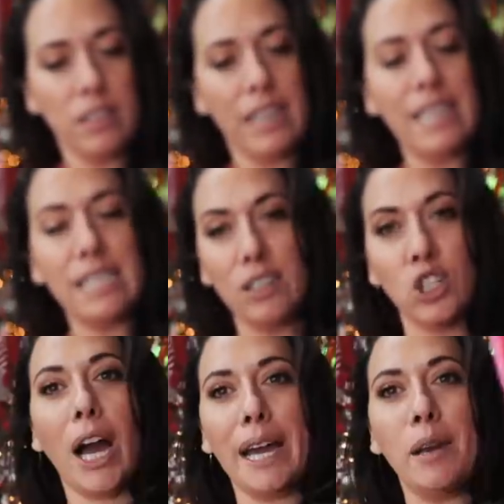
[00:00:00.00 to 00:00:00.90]
It's a
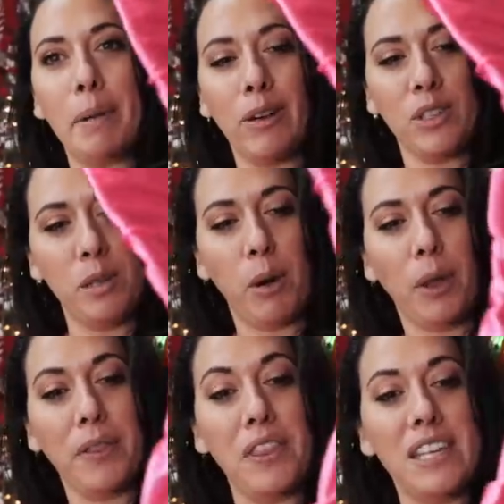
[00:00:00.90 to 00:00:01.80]
giant bouncy
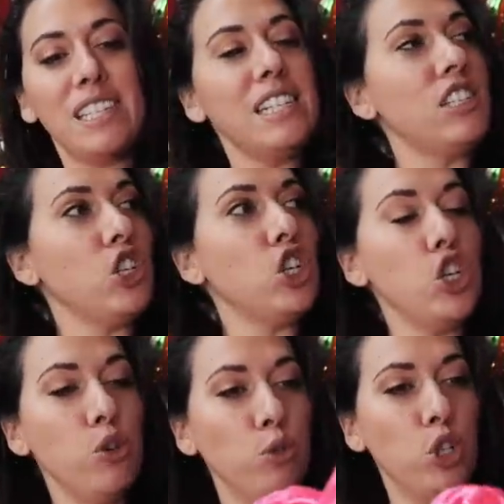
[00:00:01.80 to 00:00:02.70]
ball. This is
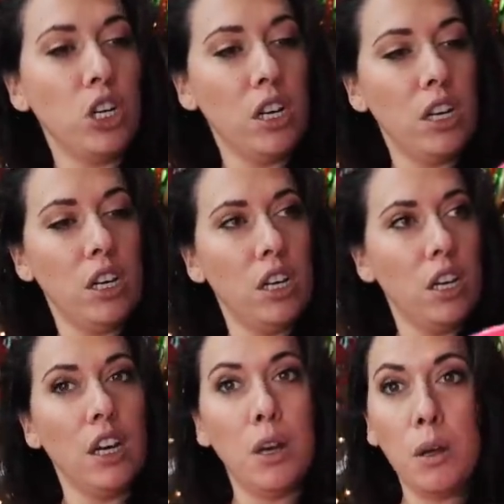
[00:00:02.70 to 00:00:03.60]
huge.
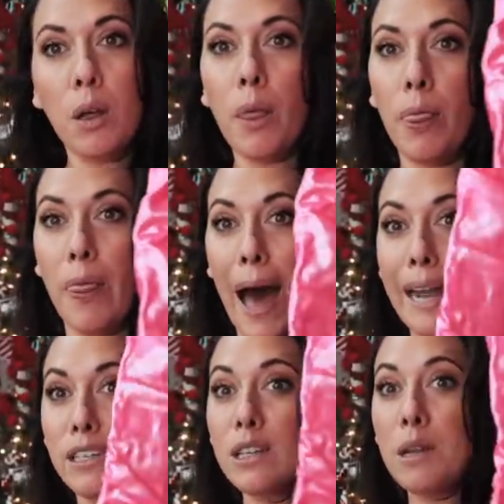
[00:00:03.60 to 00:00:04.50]

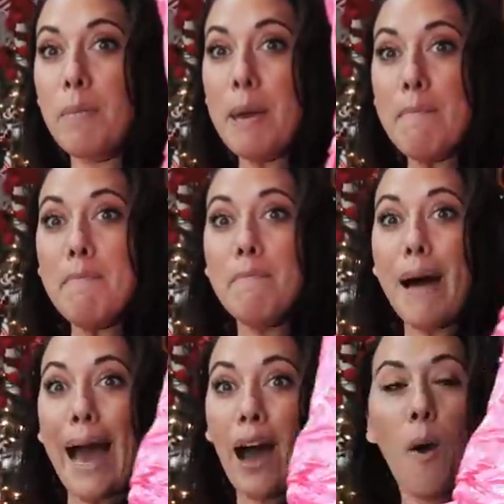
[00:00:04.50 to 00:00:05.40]
That is gonna be
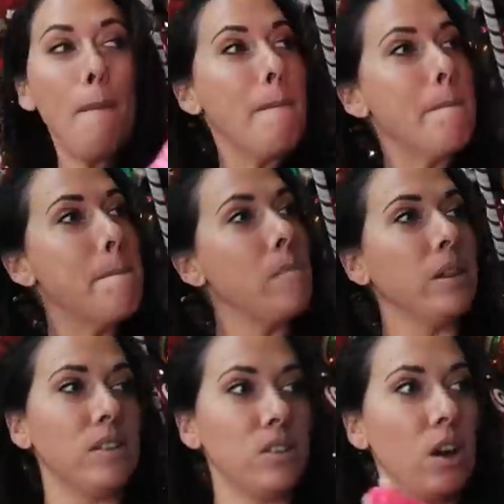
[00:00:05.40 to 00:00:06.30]
matte
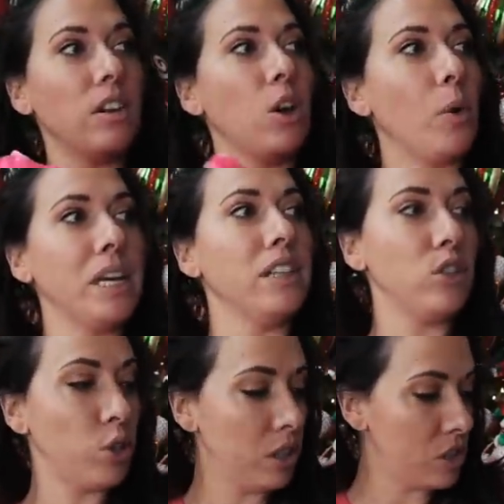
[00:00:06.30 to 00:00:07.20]
this is not going in the
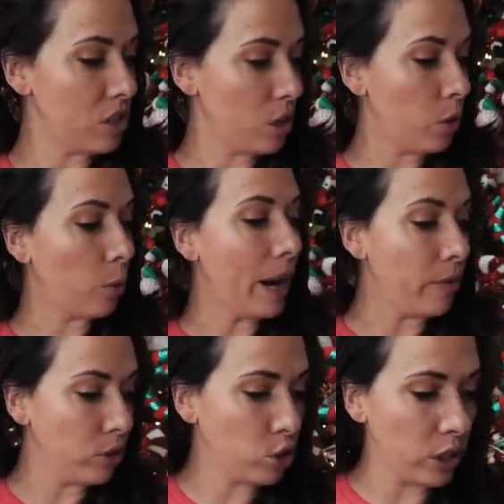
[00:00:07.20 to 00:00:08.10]
tree. This is gonna go
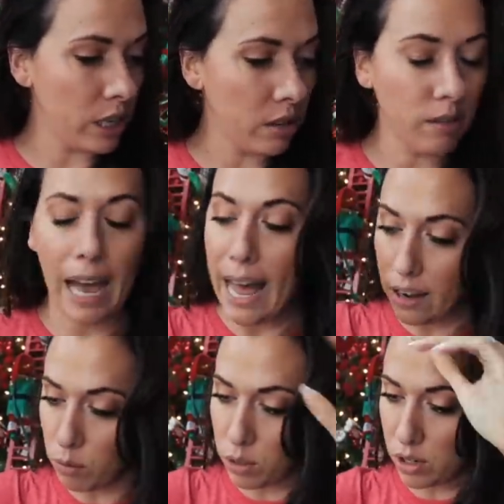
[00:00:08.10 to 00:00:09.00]
around the tree.
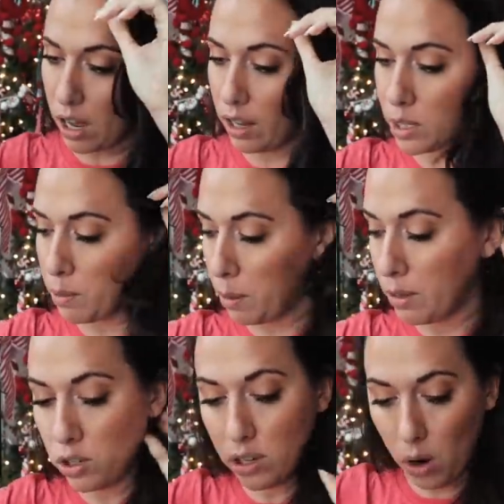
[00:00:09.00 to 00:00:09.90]
That was not lost upon
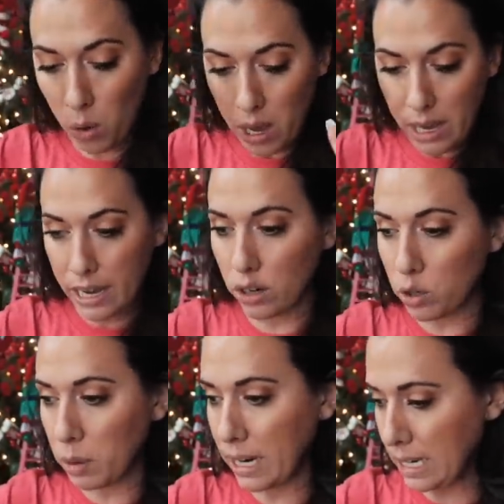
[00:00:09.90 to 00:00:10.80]
me. So
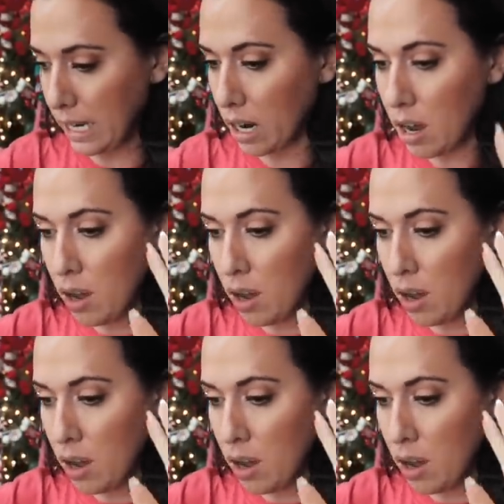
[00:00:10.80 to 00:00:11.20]
here's what I did.